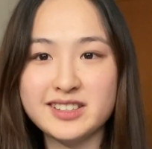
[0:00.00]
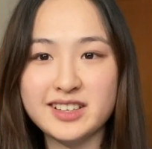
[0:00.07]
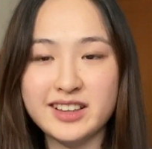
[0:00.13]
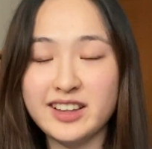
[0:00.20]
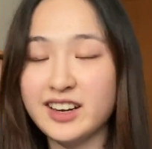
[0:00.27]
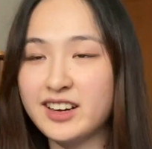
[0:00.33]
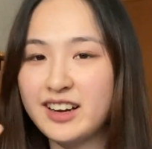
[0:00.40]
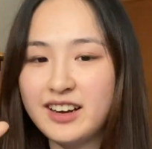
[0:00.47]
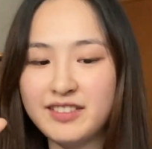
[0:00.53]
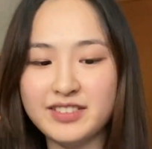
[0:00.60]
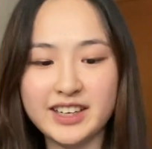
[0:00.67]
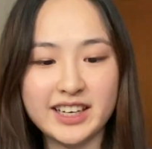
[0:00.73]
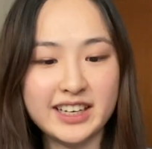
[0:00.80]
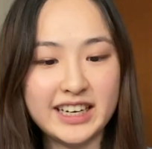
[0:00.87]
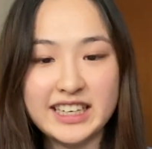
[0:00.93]
I think I have
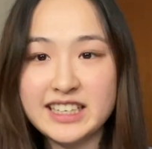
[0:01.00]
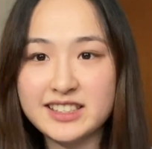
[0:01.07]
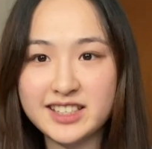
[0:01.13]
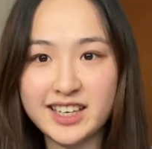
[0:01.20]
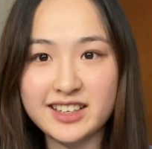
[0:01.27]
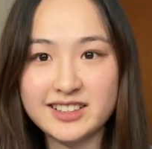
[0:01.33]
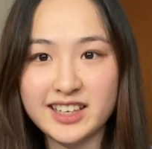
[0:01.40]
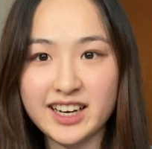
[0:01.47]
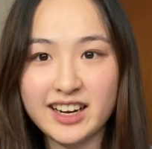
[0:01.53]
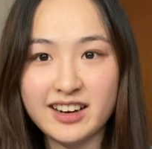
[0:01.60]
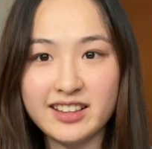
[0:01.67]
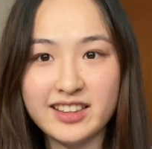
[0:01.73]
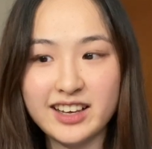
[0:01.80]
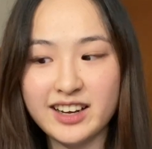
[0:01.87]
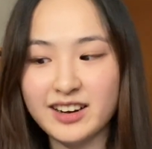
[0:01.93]
like an 86, that kind of
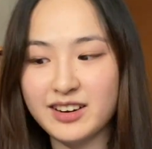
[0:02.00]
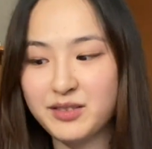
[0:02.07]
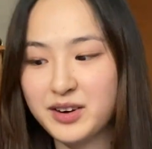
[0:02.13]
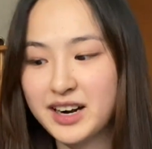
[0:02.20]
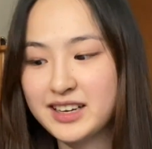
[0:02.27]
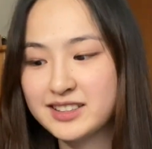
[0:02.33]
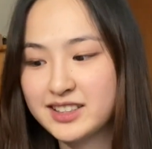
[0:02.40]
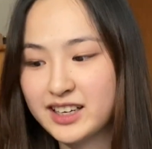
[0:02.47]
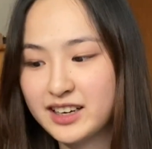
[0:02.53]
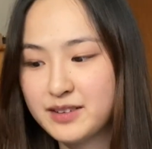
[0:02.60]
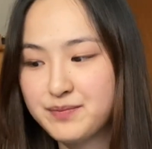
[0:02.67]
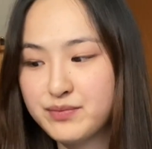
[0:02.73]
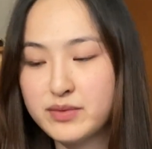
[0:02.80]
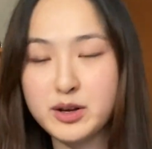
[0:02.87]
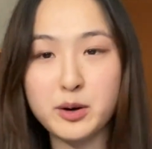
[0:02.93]
thing. Whereas like
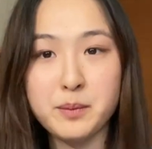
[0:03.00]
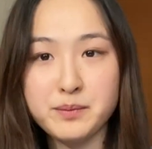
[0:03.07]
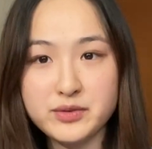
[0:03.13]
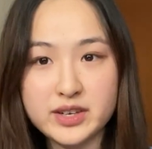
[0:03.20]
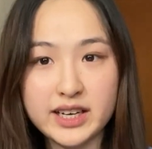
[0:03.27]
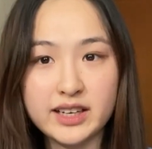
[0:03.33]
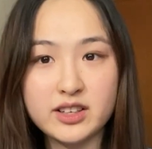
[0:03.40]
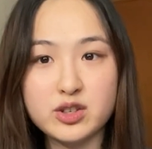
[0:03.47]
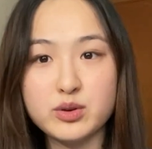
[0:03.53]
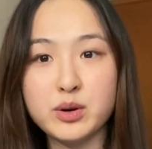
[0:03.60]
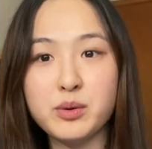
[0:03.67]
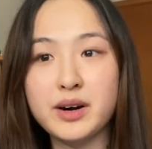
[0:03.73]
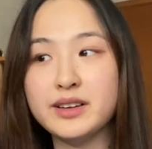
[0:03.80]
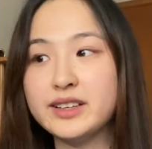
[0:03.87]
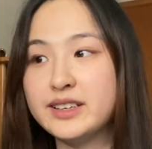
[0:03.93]
you know, take doing
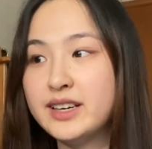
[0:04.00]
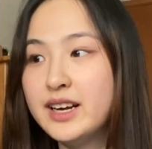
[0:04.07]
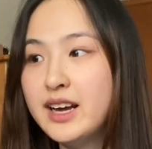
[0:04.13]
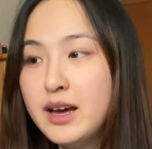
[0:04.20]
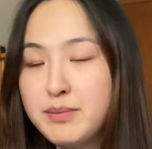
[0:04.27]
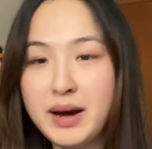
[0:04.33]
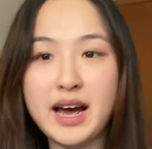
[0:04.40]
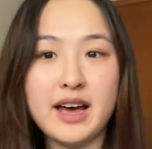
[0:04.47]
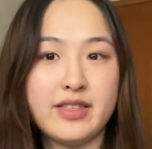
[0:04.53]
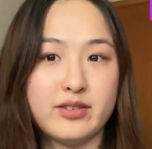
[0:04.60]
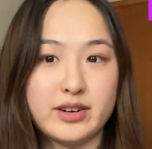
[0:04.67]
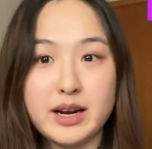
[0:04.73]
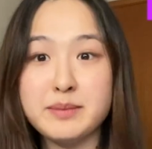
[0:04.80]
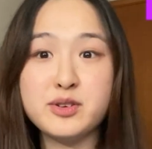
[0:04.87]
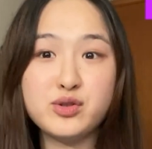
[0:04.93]
well in math or
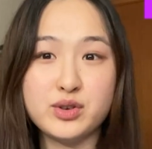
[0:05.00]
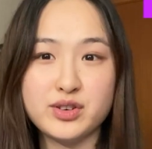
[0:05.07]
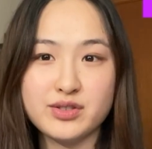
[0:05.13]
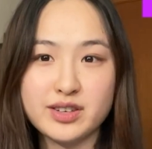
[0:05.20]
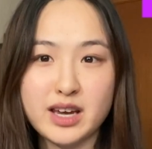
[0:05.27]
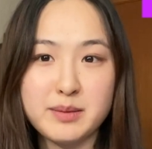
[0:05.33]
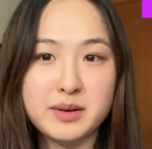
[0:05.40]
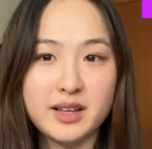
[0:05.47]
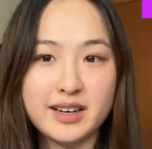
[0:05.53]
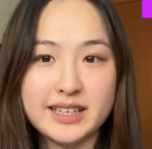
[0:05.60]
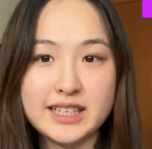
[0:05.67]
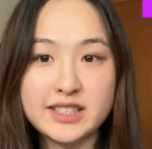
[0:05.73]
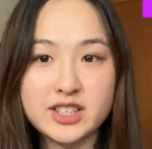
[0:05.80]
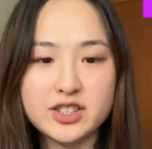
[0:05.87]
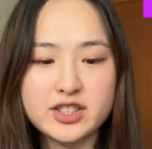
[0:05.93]
chemistry just came a lot
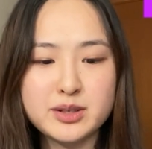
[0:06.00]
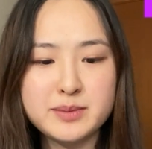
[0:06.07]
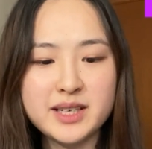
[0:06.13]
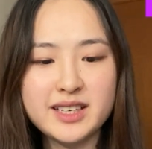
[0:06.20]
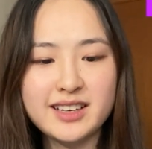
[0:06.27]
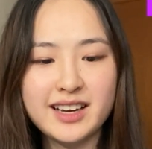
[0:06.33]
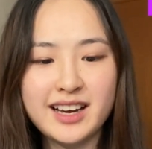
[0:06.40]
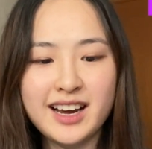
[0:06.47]
easier to me.